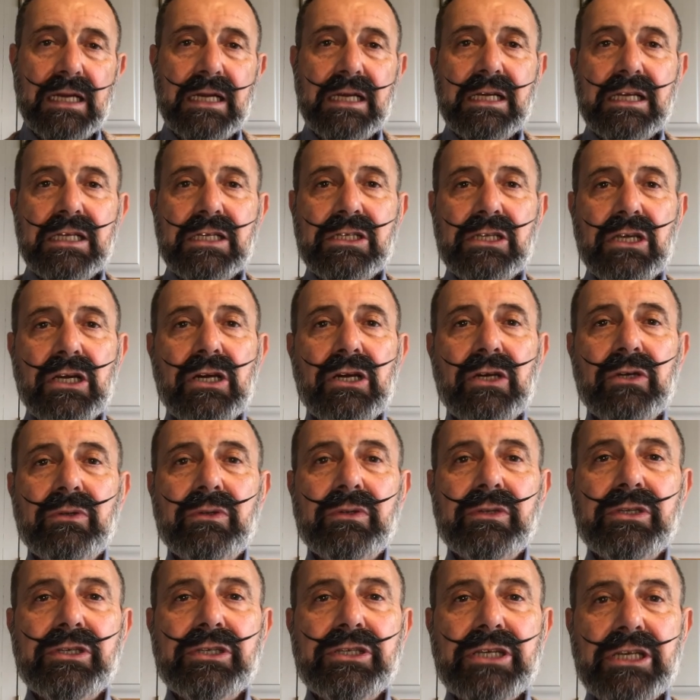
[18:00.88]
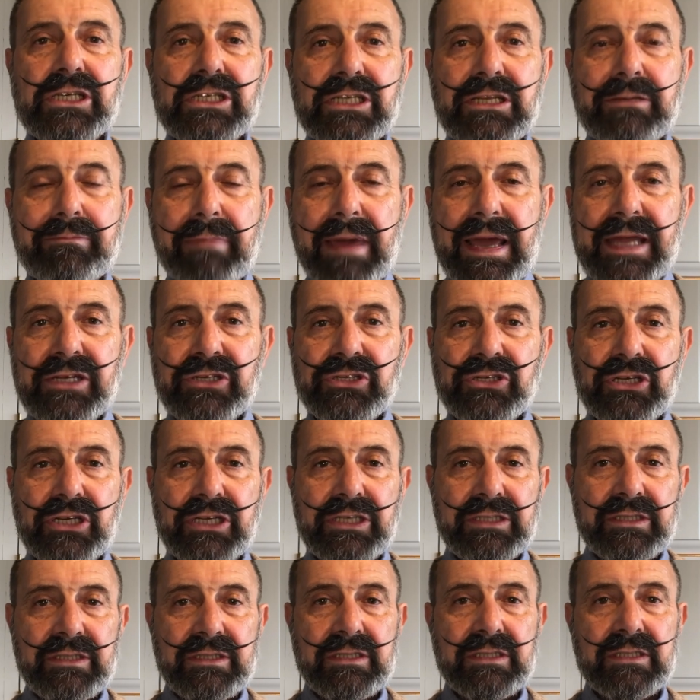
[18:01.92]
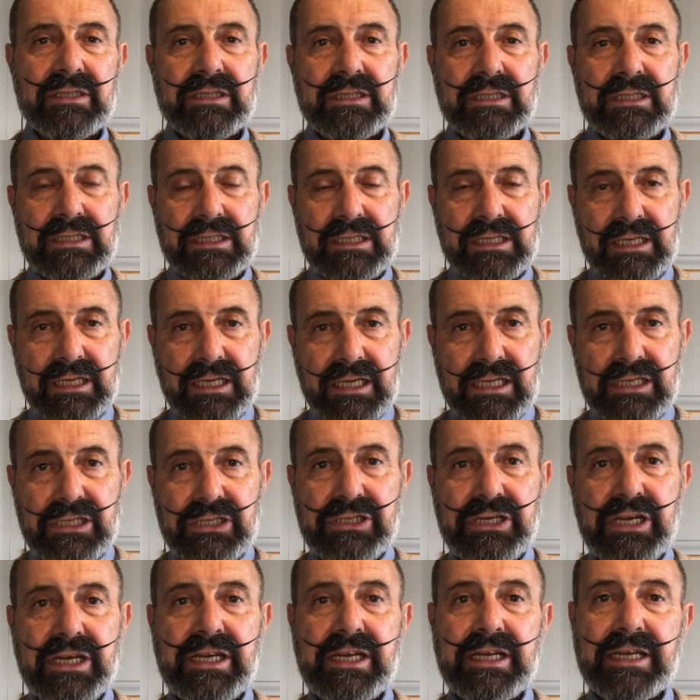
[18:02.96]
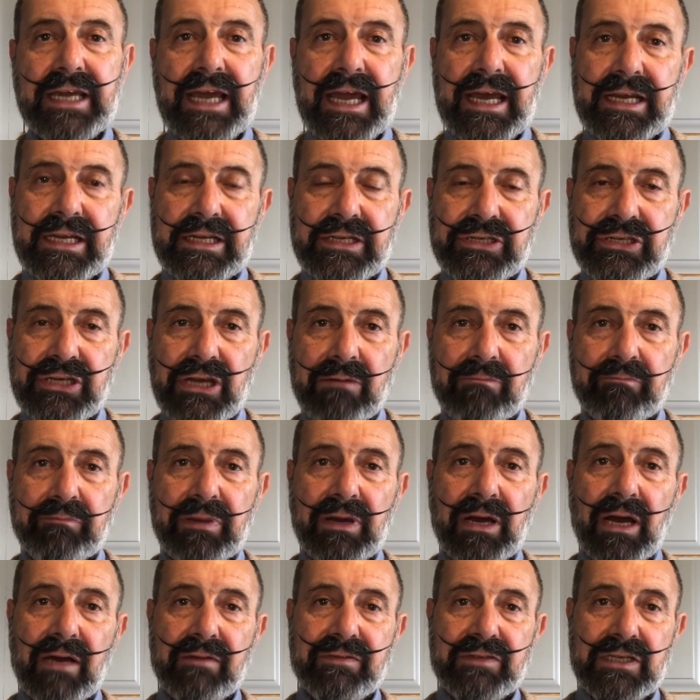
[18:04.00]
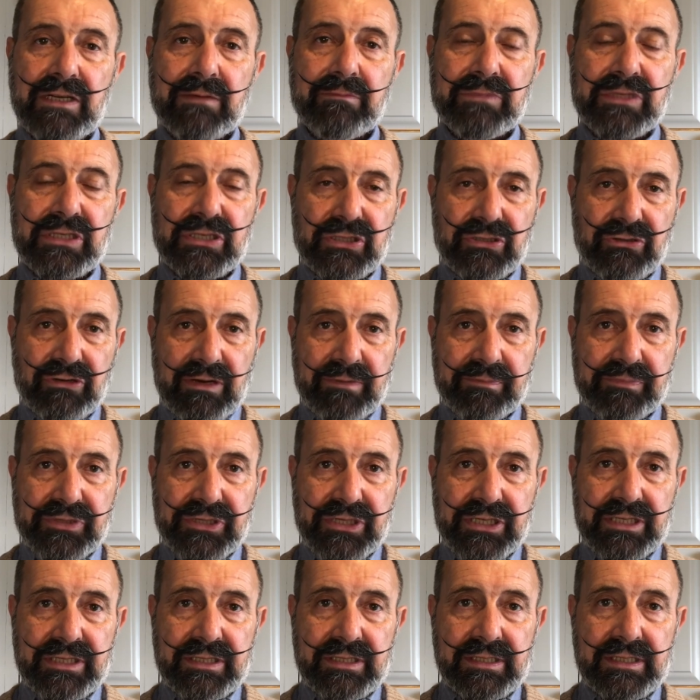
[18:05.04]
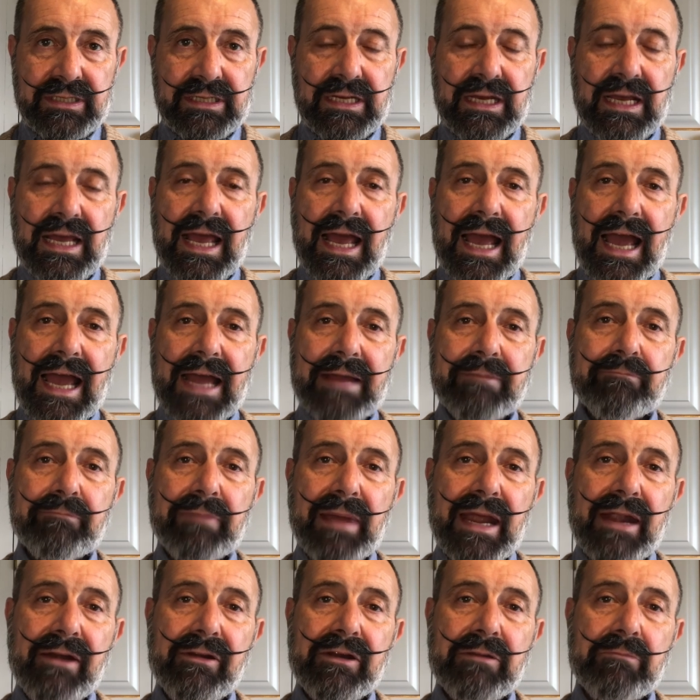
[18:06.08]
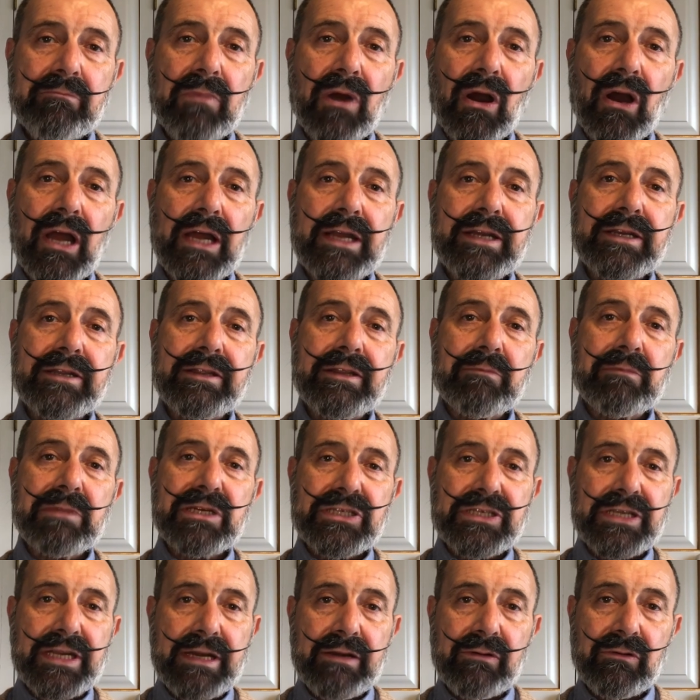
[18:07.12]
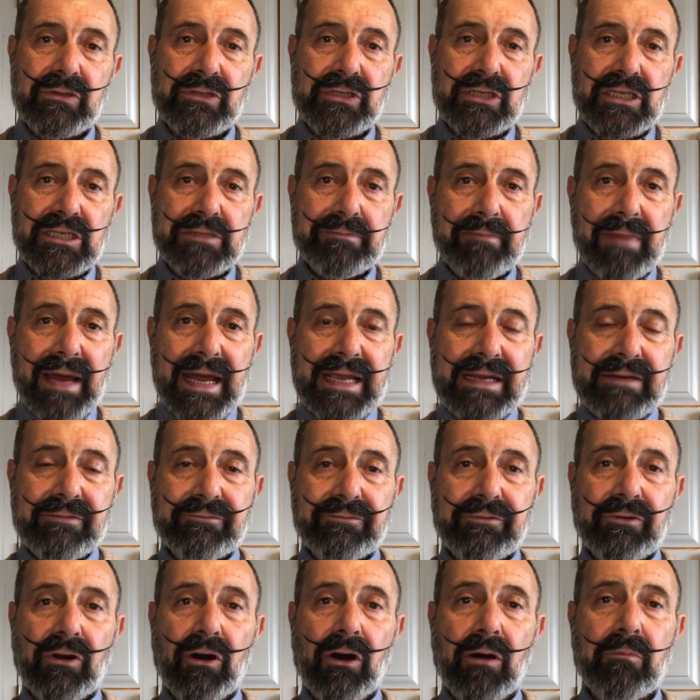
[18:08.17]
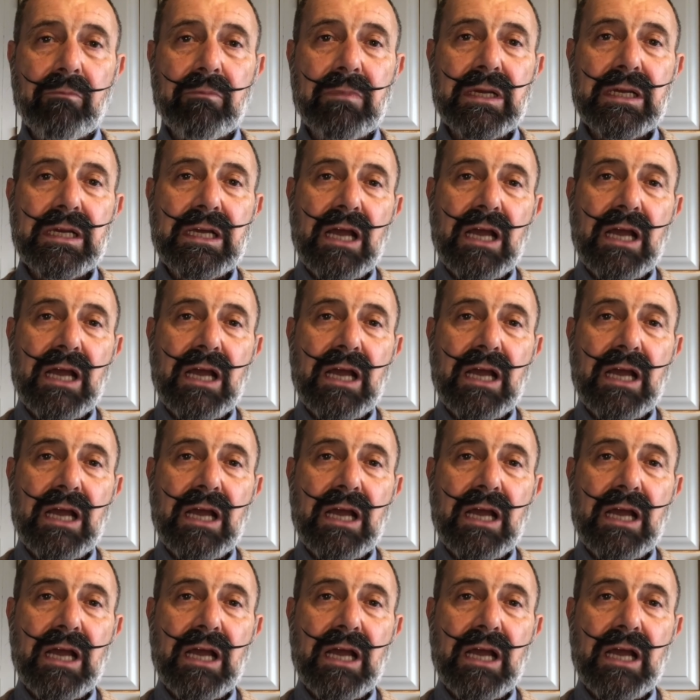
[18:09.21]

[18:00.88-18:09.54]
So just to mention, consider getting a jumper of some description, and bearing in mind the materials it's made from.